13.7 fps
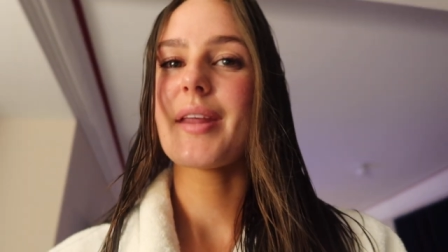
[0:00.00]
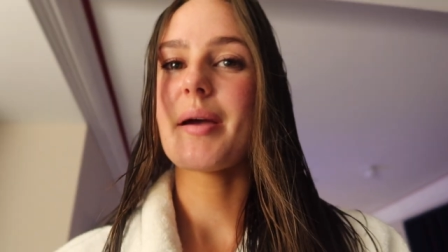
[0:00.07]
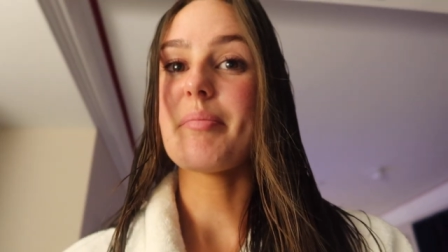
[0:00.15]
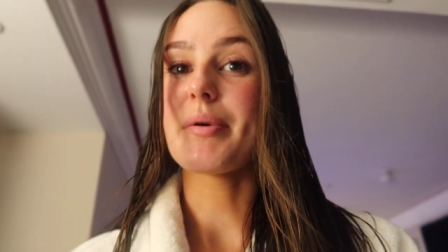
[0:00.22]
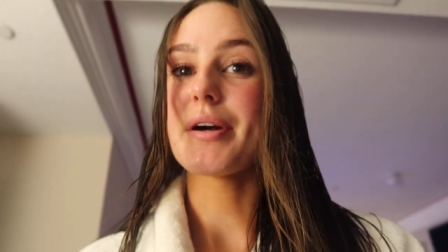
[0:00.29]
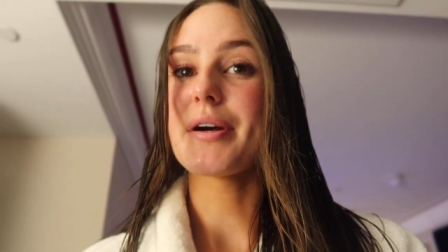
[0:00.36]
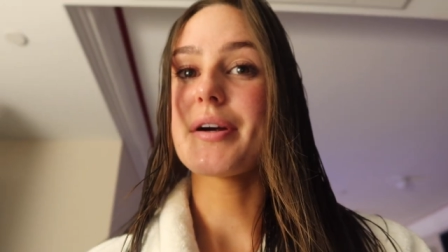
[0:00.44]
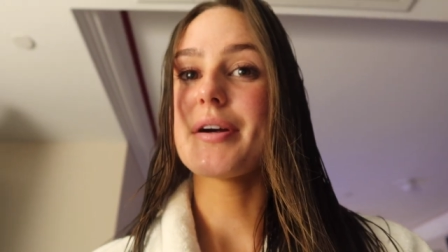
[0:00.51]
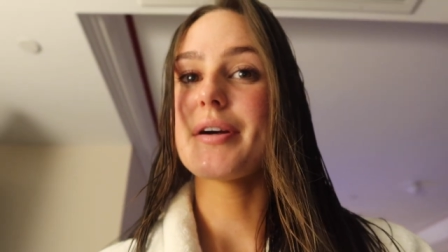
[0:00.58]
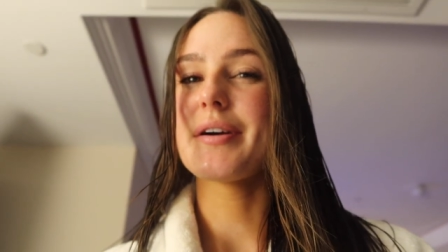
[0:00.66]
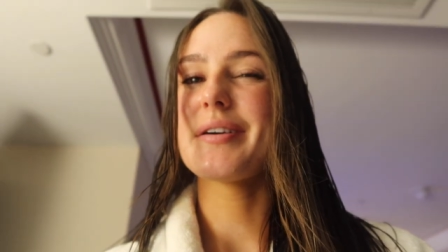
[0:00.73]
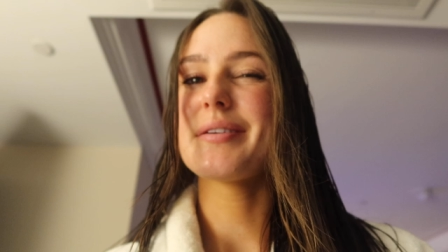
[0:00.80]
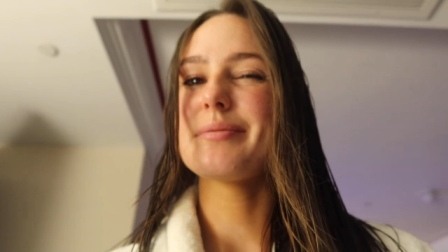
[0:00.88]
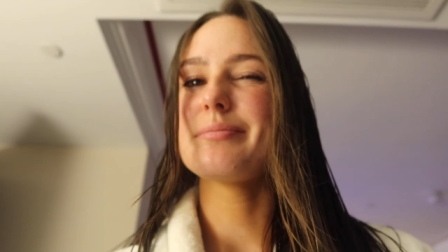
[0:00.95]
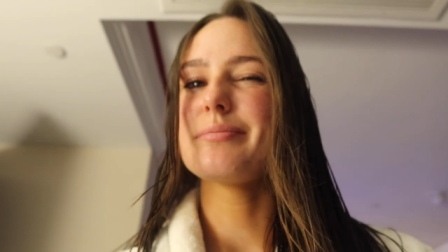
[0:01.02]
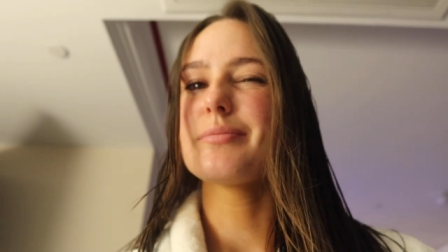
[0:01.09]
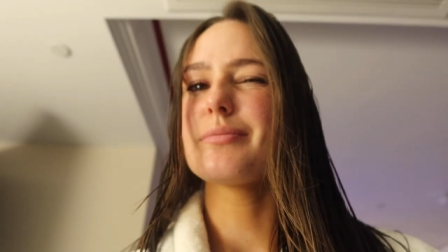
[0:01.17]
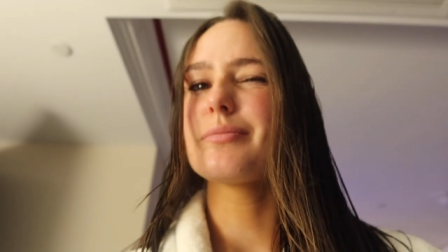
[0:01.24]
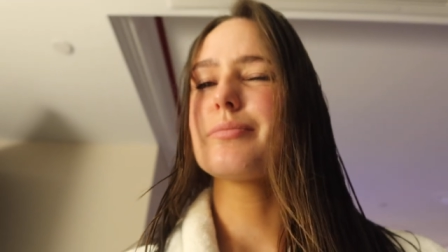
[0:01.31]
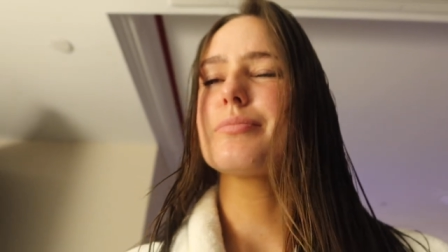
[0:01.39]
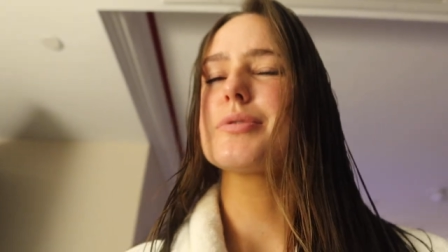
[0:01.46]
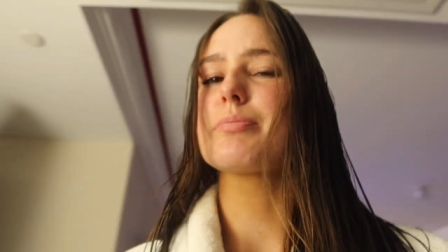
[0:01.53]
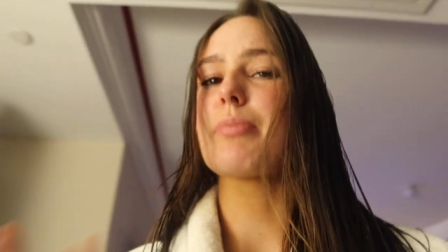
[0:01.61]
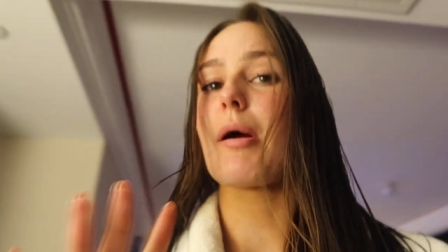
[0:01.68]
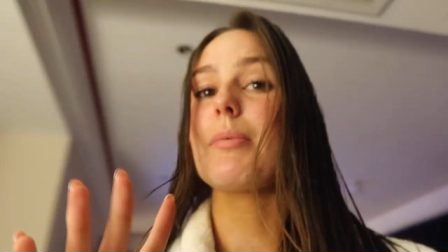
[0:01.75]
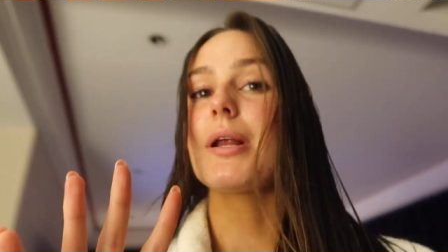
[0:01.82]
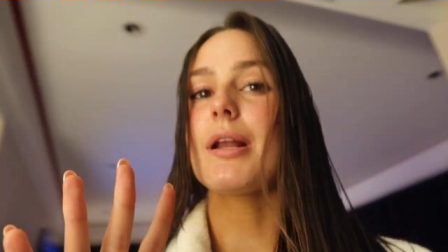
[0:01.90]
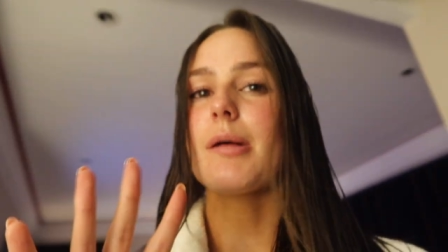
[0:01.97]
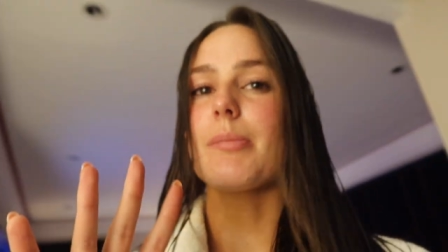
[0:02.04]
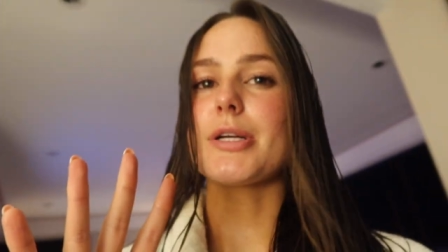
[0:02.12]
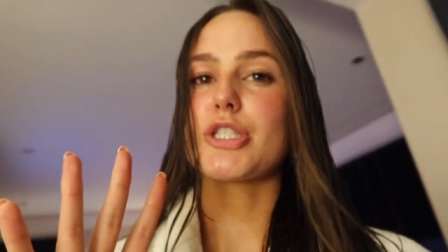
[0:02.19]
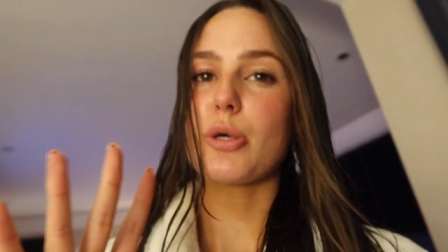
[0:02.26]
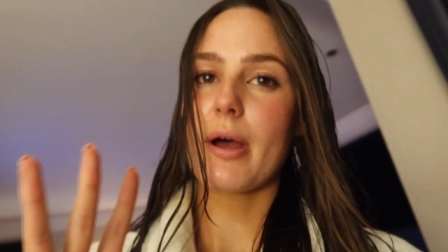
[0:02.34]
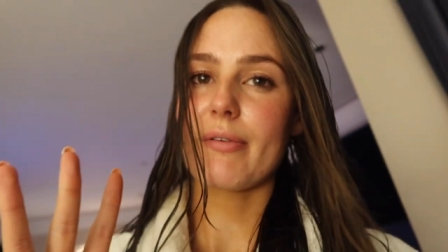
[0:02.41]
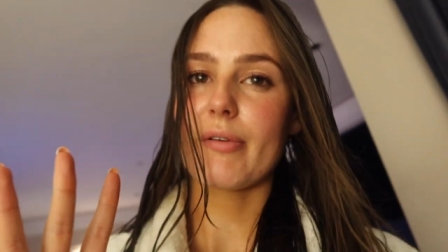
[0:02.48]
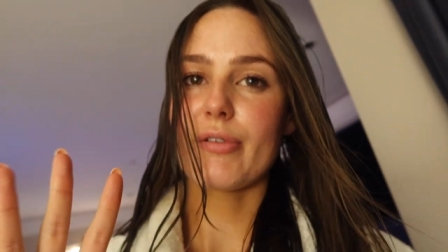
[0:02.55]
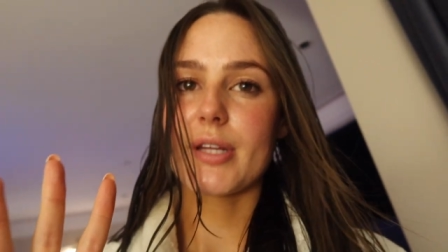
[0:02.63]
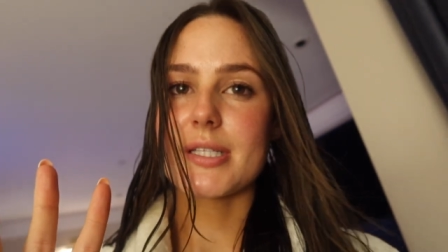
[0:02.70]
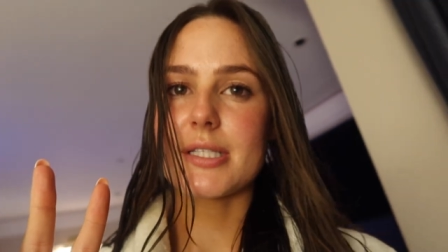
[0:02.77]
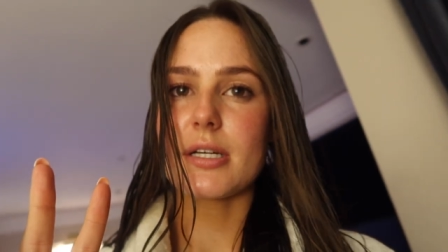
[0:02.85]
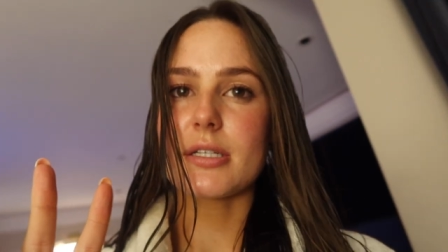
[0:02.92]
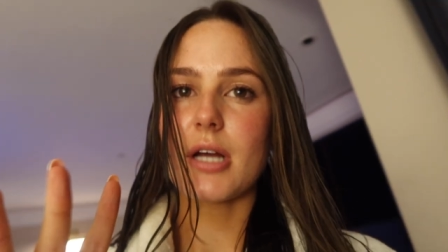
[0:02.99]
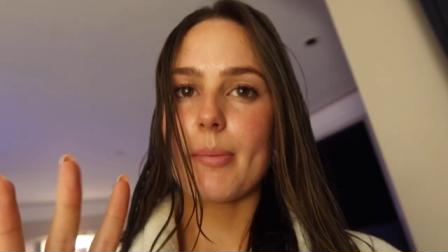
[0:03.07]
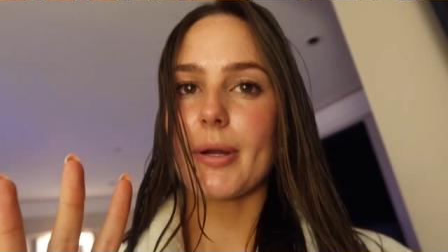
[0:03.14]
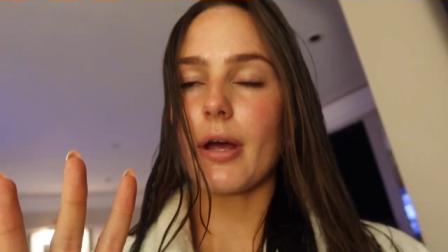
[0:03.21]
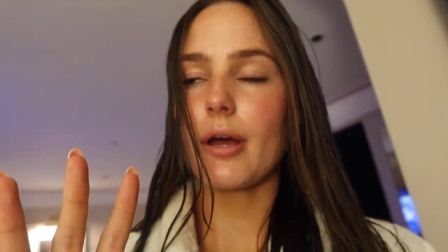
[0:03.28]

the burger was probably a little bit too heavy for this time of